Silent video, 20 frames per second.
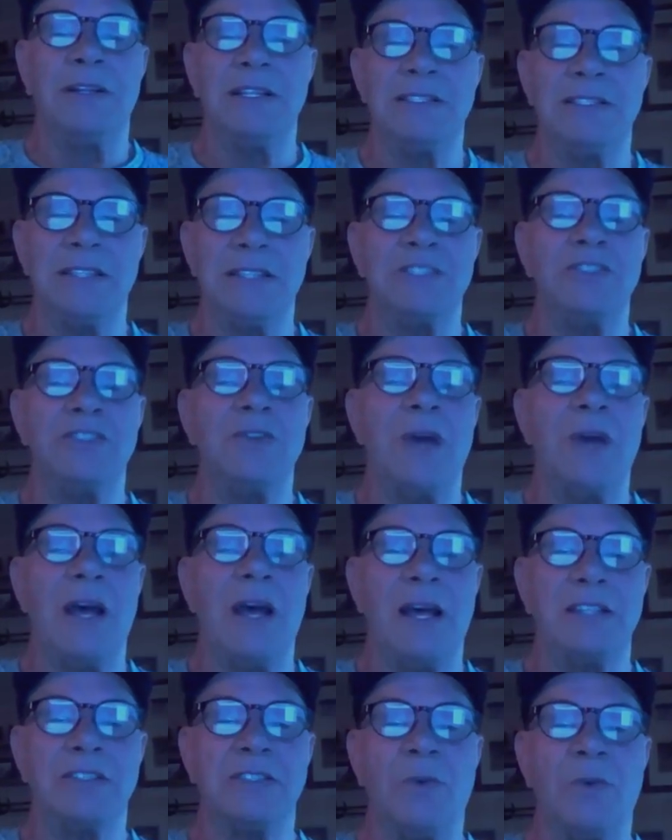This lets you
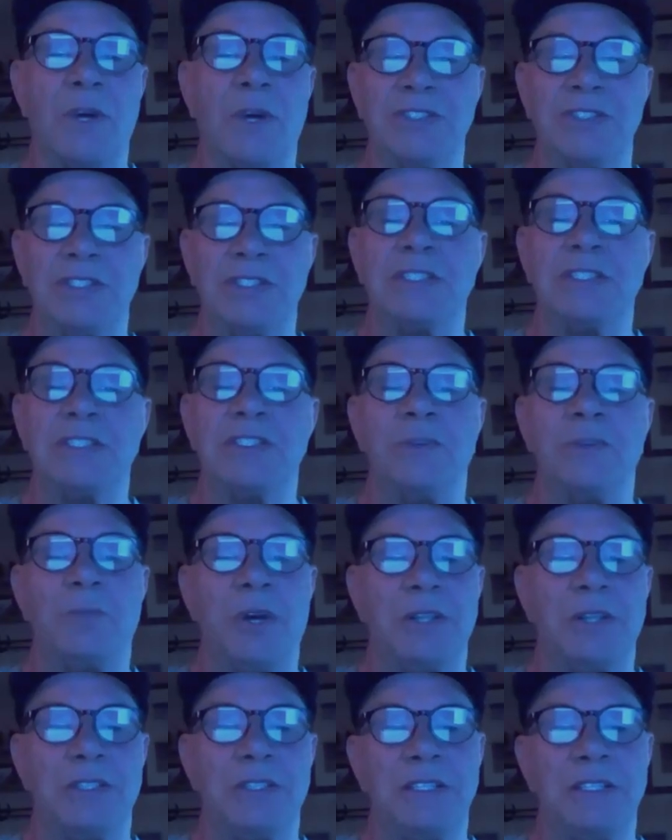ask questions to your
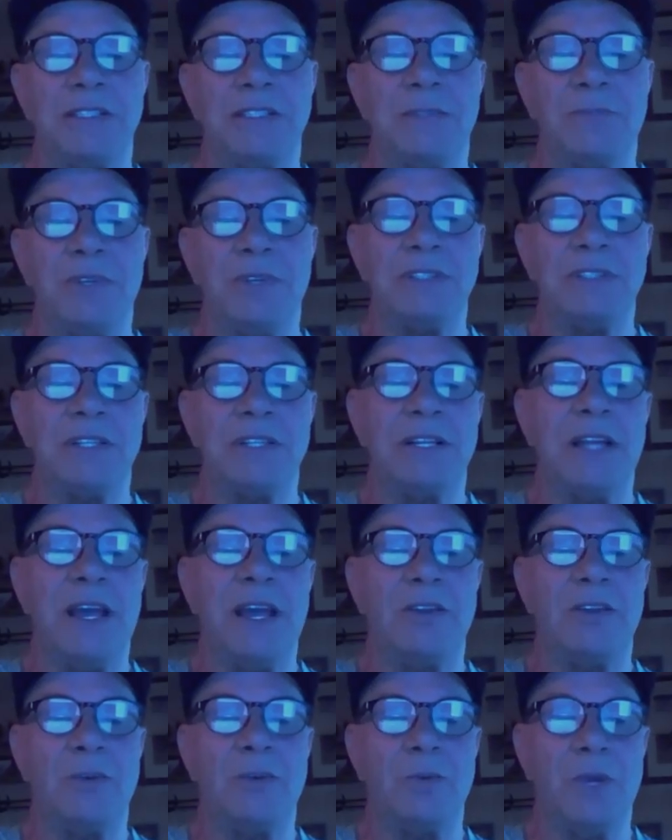participants and
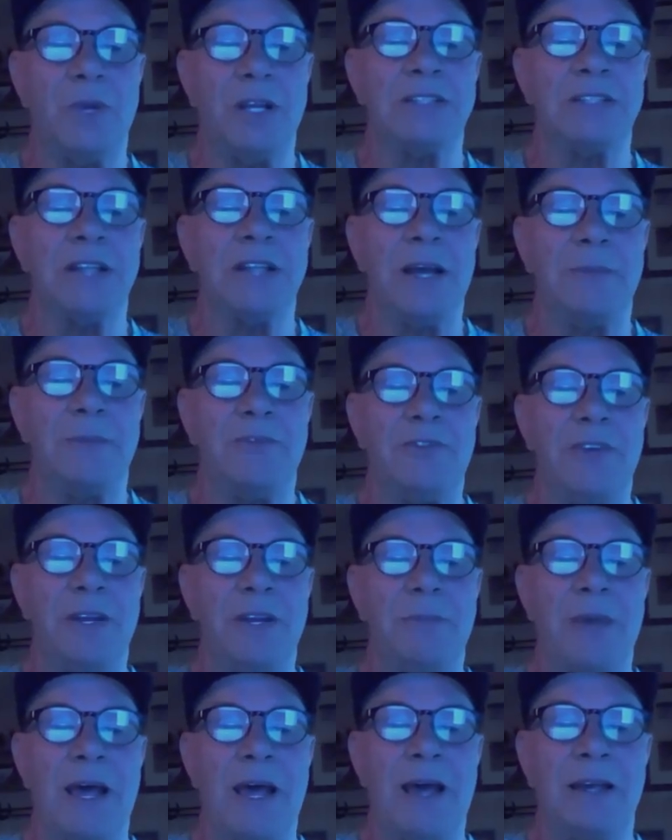gather real-time
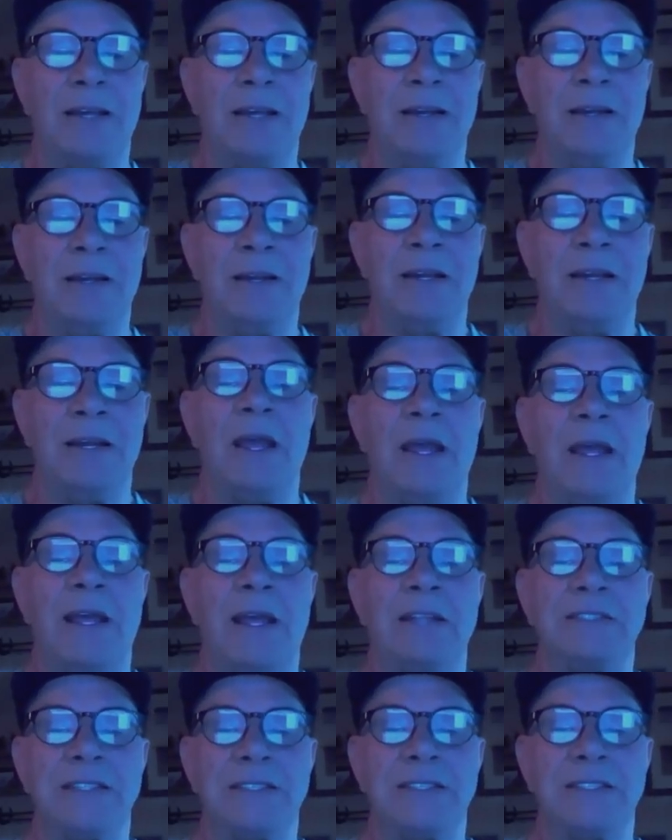feedback.
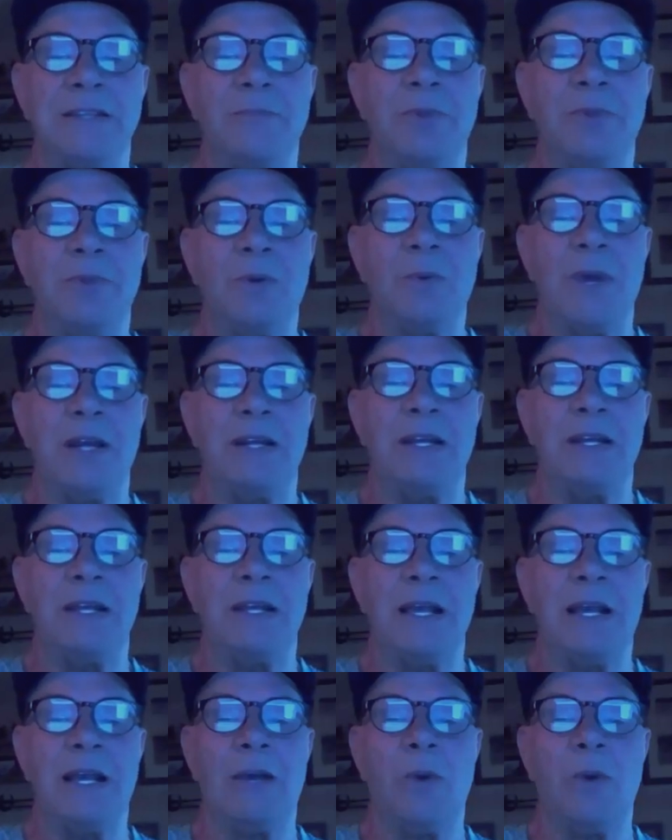It's a simple way to
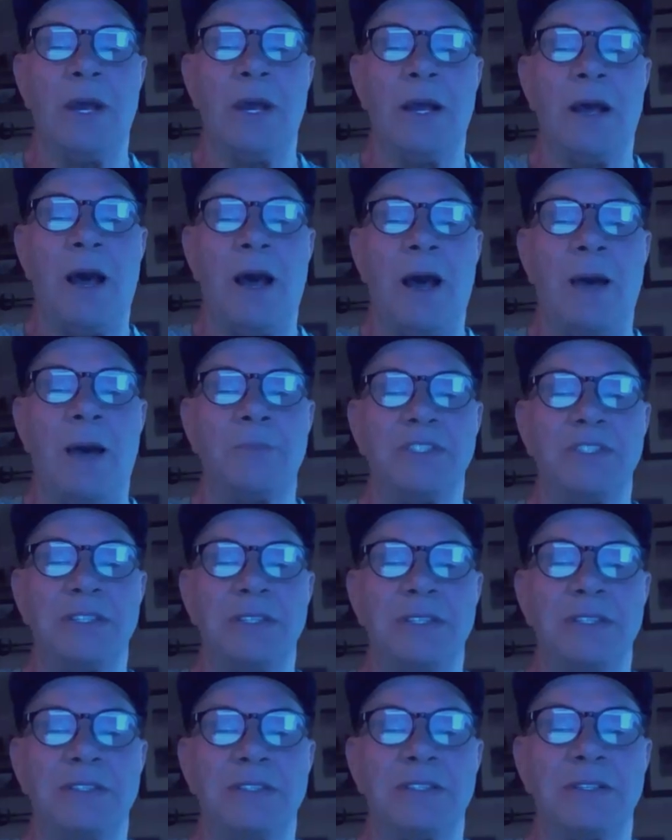get quick
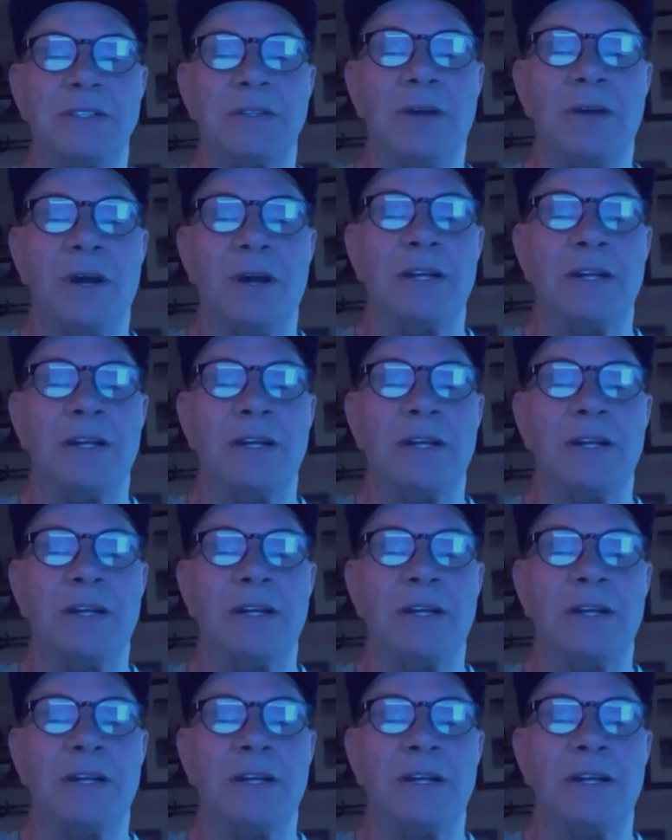options or